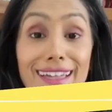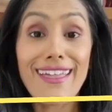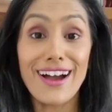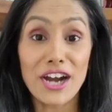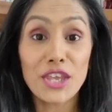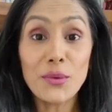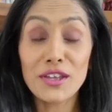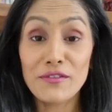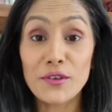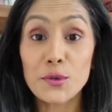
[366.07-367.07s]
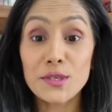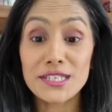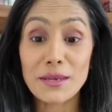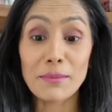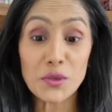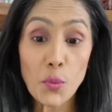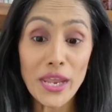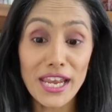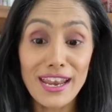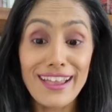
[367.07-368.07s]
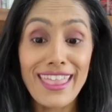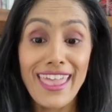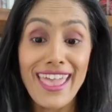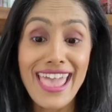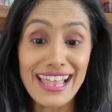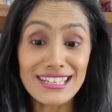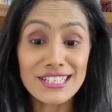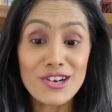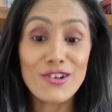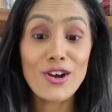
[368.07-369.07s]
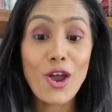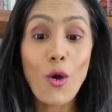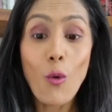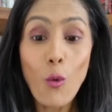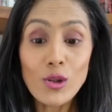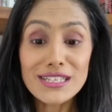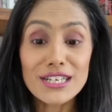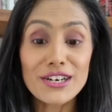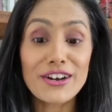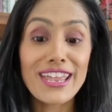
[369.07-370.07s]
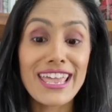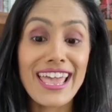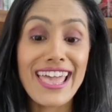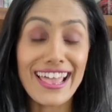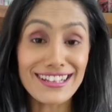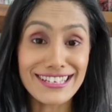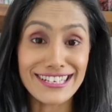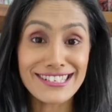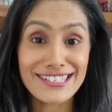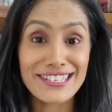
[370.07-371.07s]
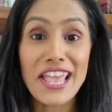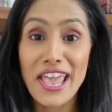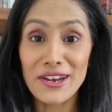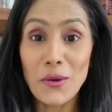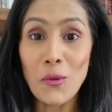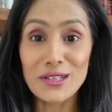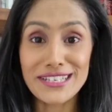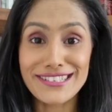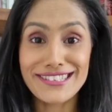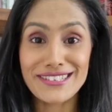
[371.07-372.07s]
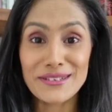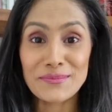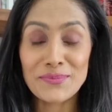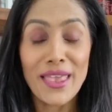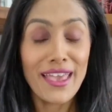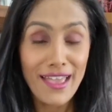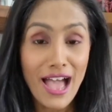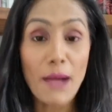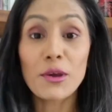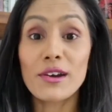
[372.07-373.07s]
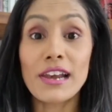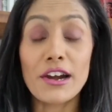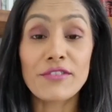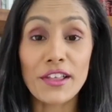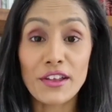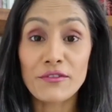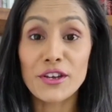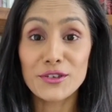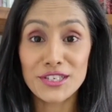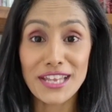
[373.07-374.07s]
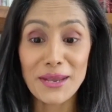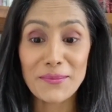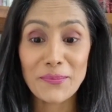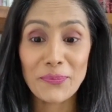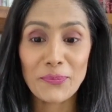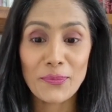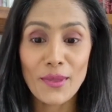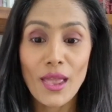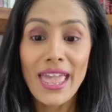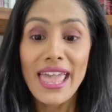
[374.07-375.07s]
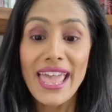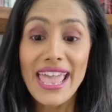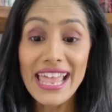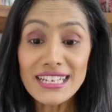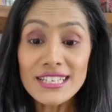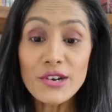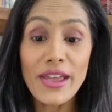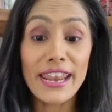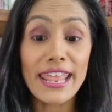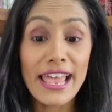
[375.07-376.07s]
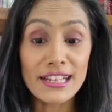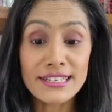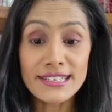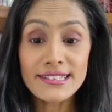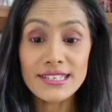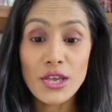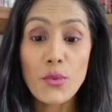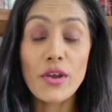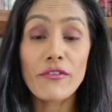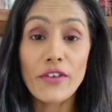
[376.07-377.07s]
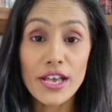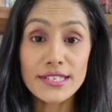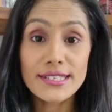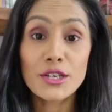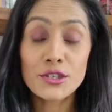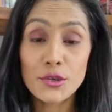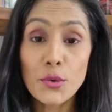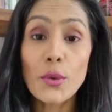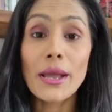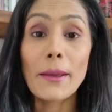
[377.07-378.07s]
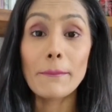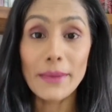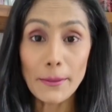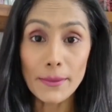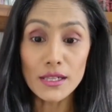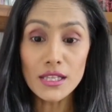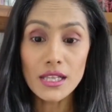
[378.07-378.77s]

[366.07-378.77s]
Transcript: Are you confused between elder, older, eldest, and oldest? I'm going to clarify that for you today. Elder and eldest refers to people.